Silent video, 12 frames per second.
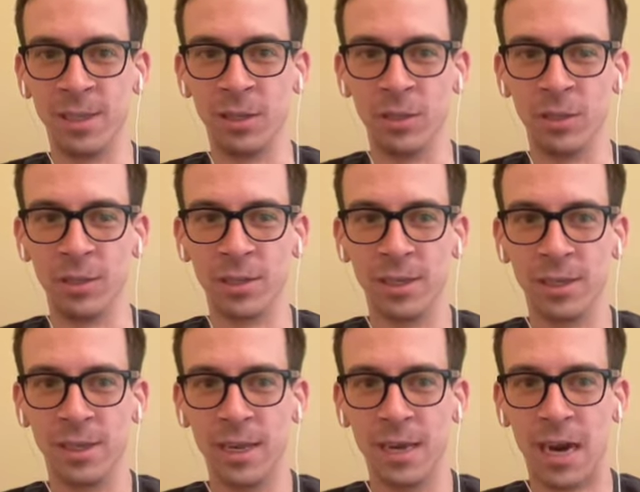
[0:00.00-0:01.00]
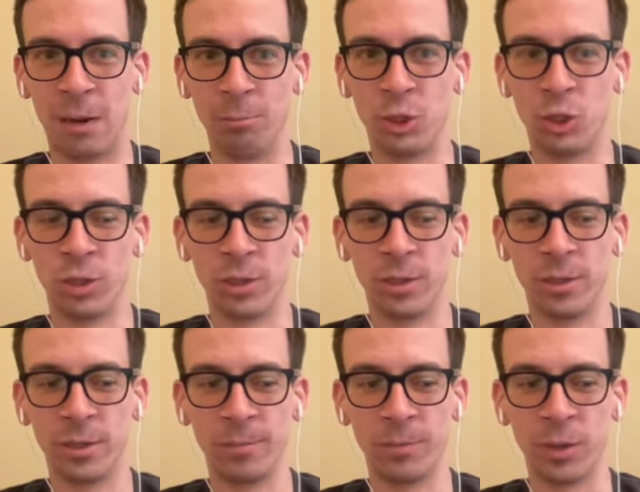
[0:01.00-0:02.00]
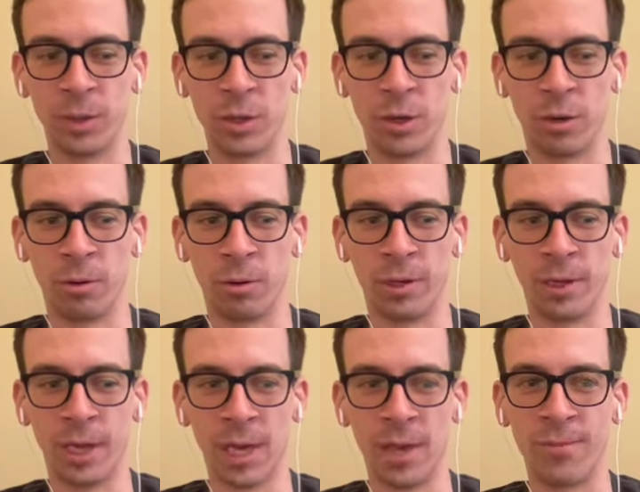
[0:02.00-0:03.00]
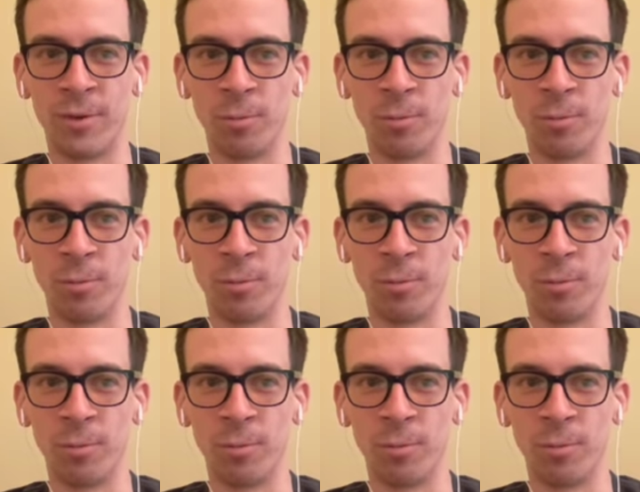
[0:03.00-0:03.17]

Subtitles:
Because I'm sure, if